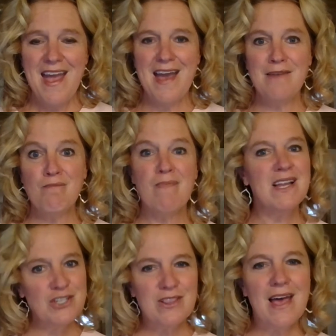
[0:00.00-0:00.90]
And
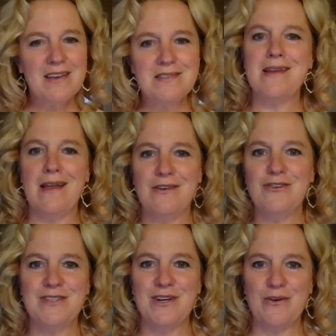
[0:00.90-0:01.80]
much like
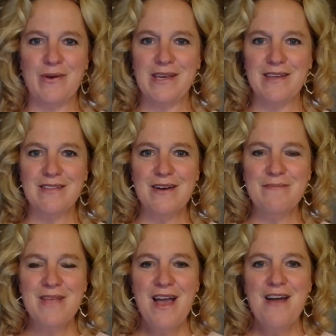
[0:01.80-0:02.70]
standards and curriculum,